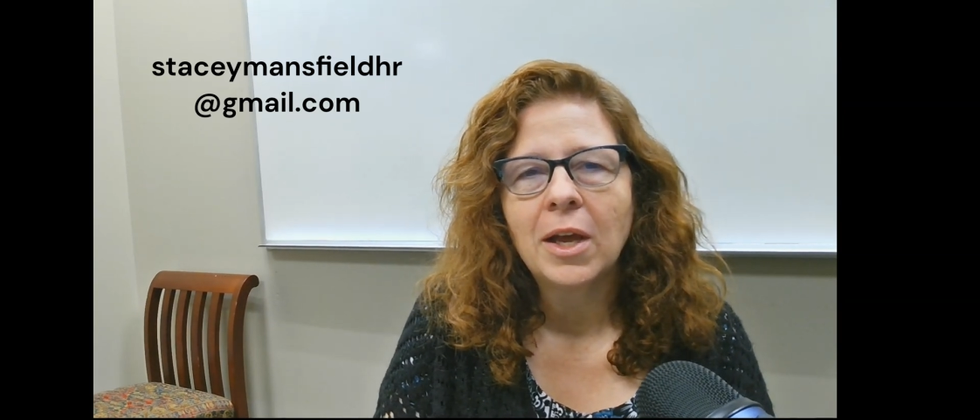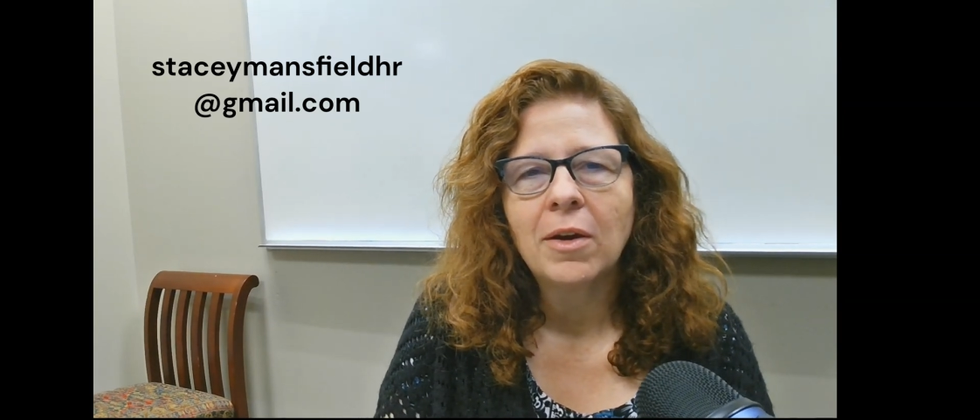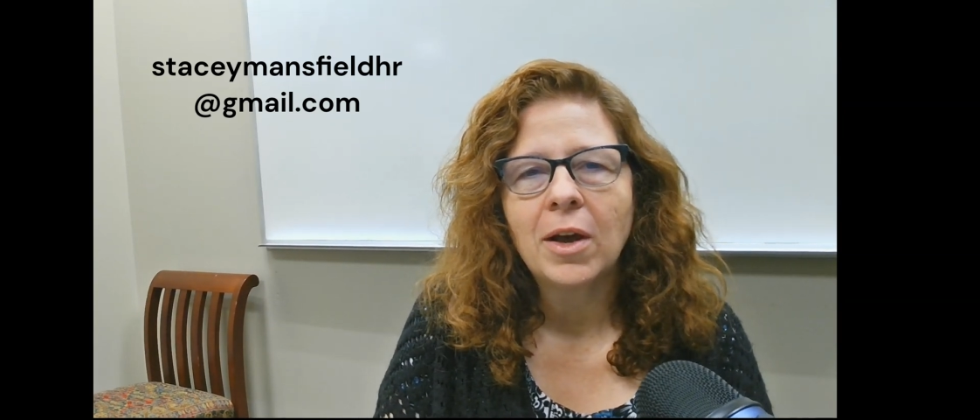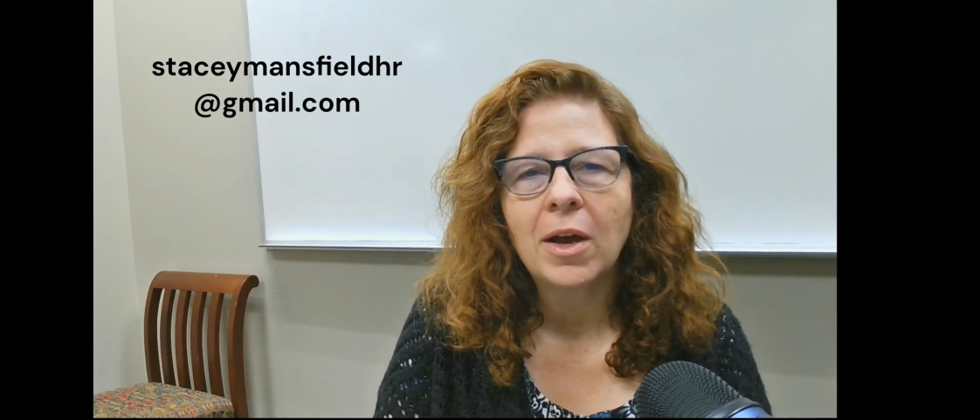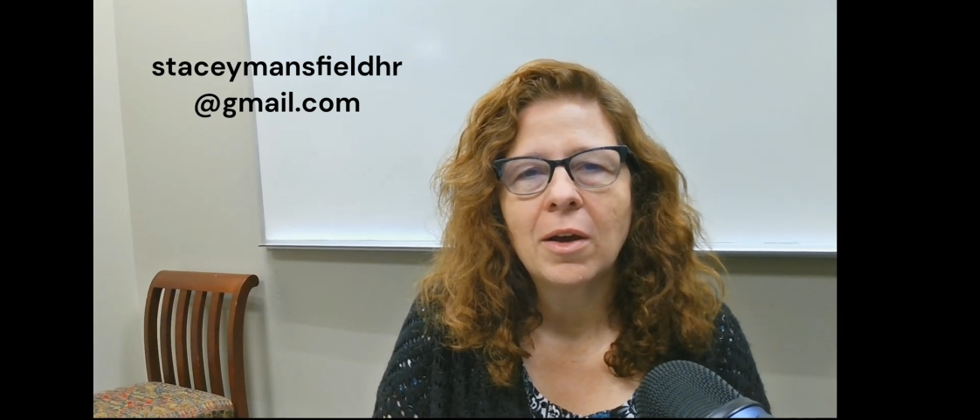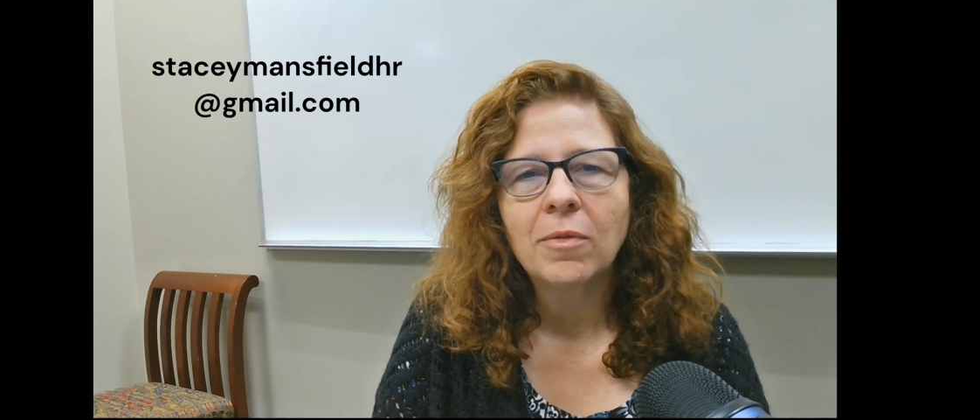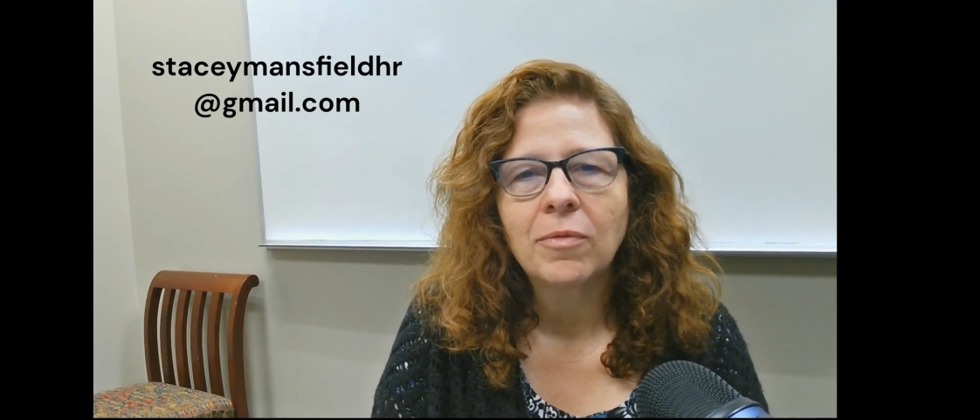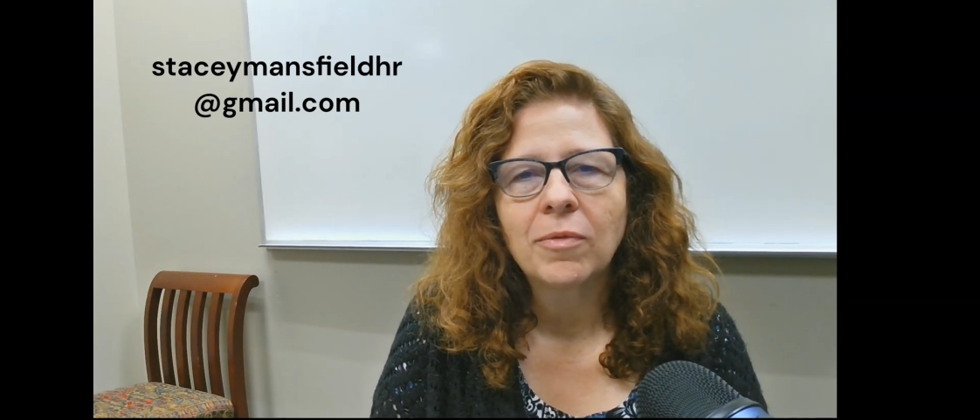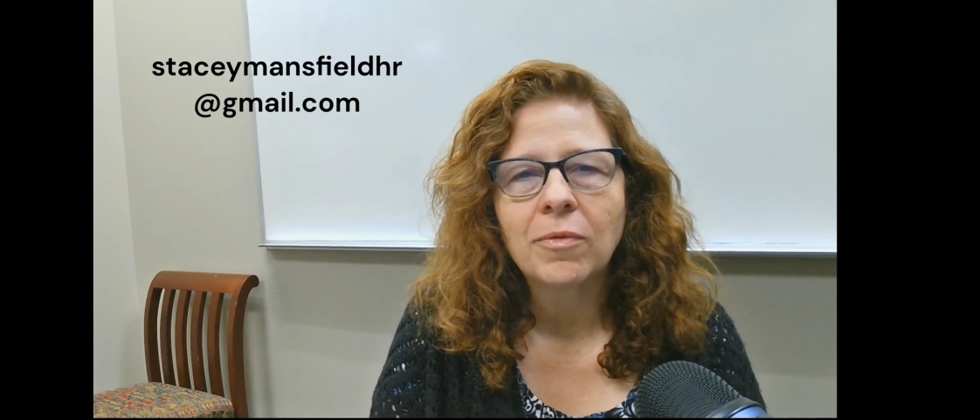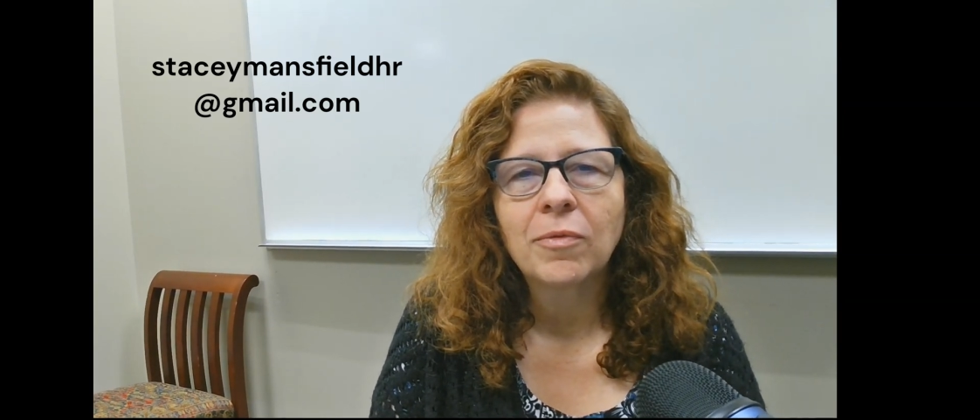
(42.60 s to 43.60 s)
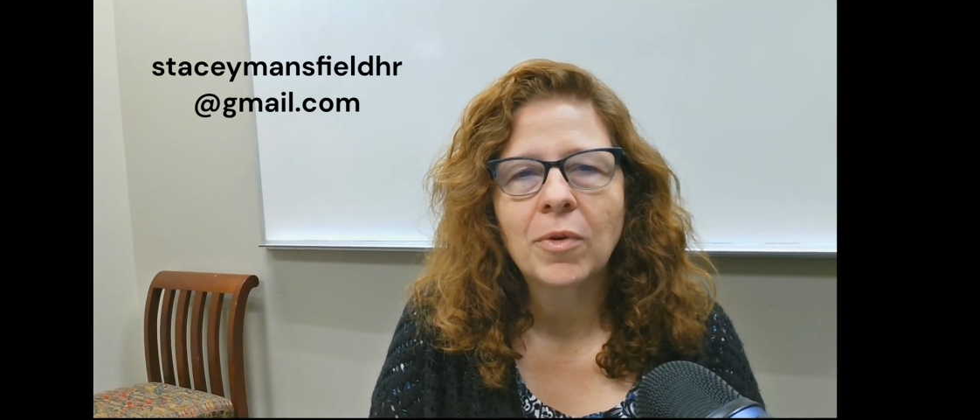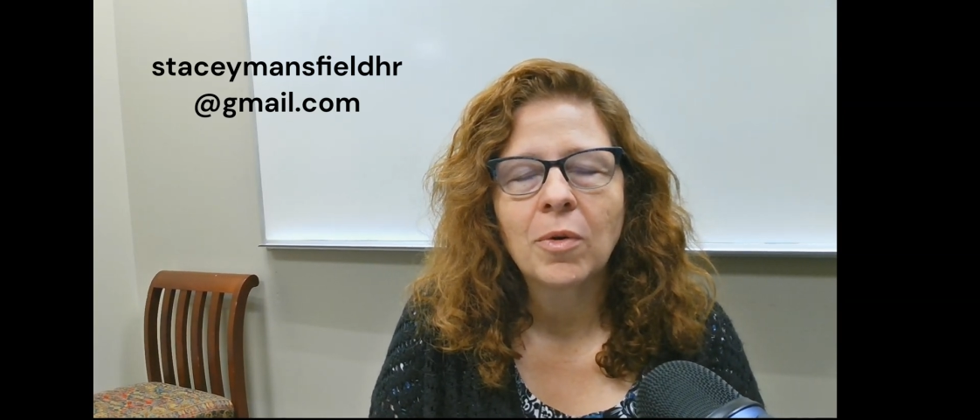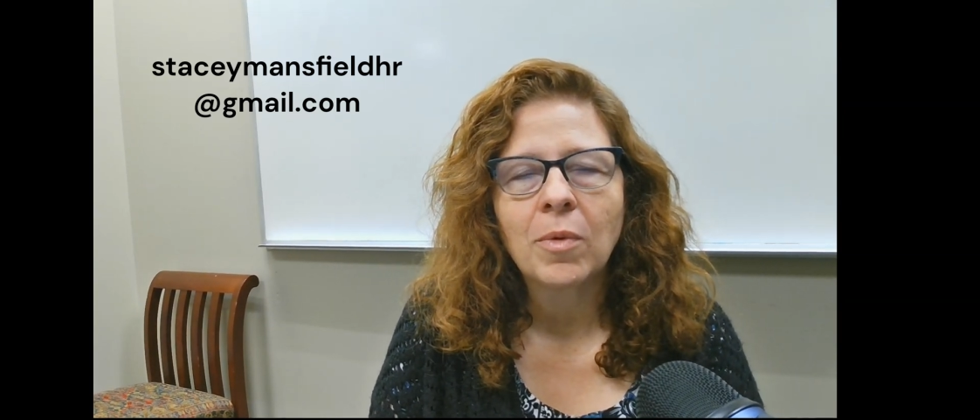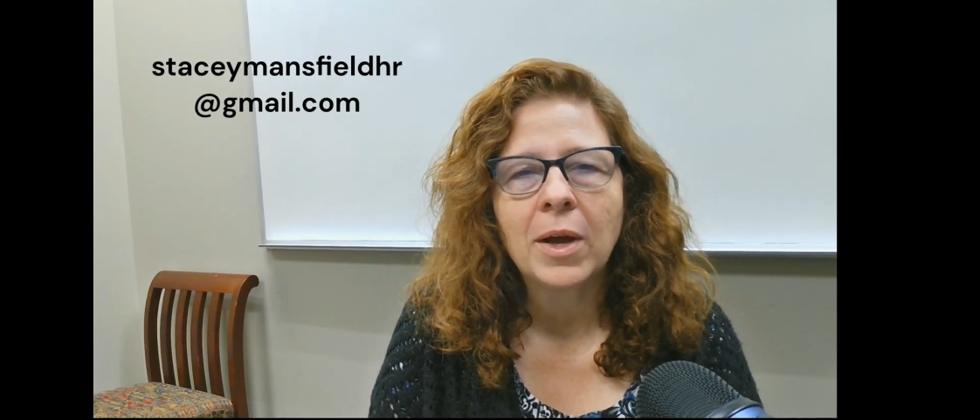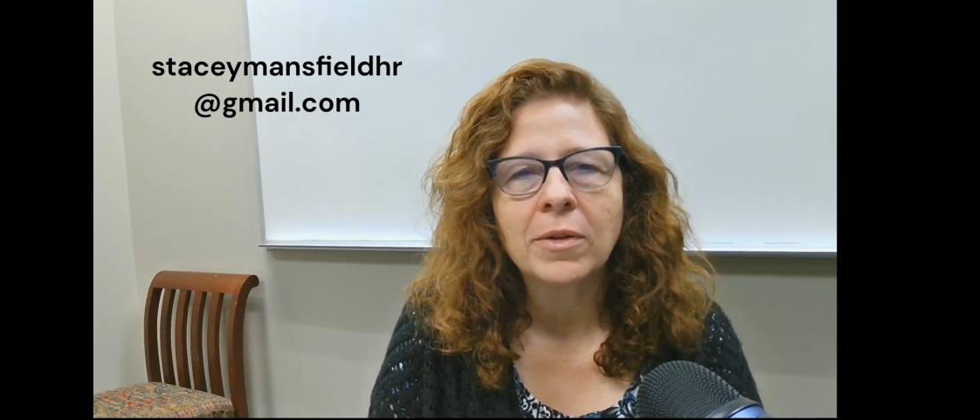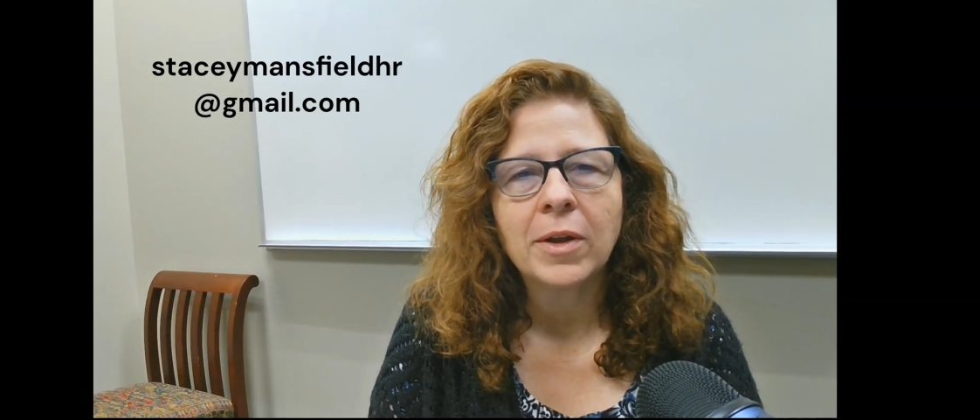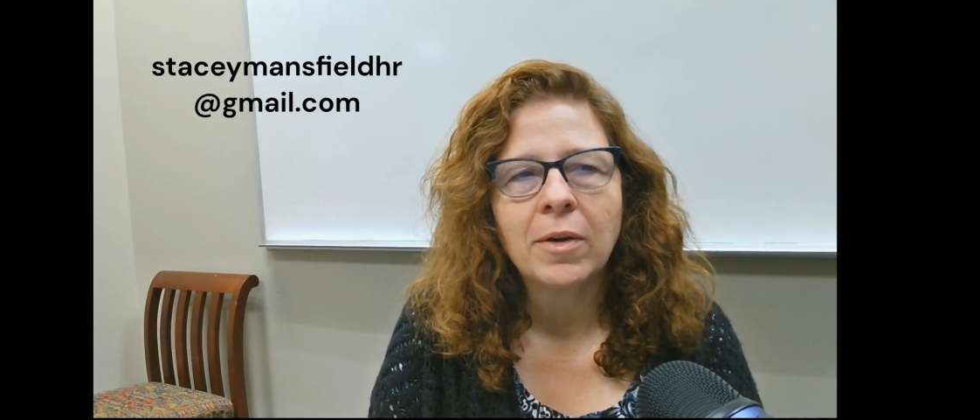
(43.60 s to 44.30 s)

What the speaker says: for a while now,